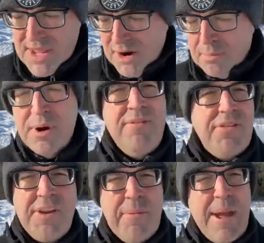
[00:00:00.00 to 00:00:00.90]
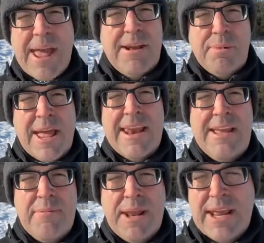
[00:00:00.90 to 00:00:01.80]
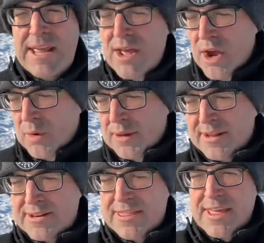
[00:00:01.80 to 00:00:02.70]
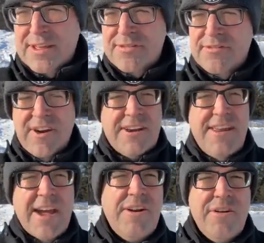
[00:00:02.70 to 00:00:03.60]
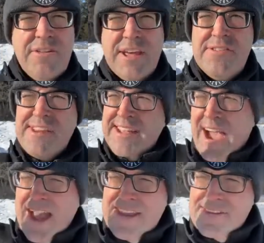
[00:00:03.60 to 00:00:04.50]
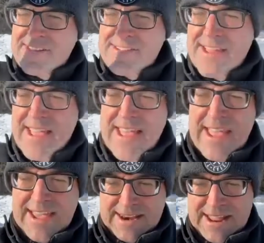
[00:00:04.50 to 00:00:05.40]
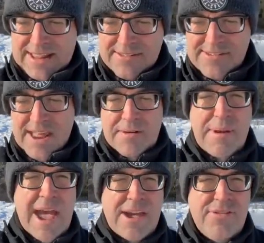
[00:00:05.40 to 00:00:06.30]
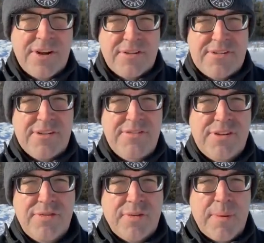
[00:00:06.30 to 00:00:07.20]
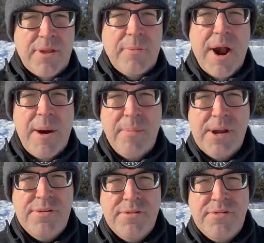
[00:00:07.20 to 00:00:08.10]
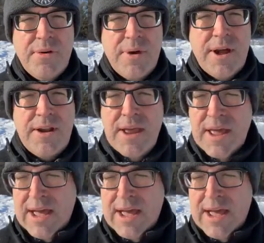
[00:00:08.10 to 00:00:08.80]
You know, previously our planning committee, we looked at things, very technical things like heights and setbacks, you know, distance from other properties and so on,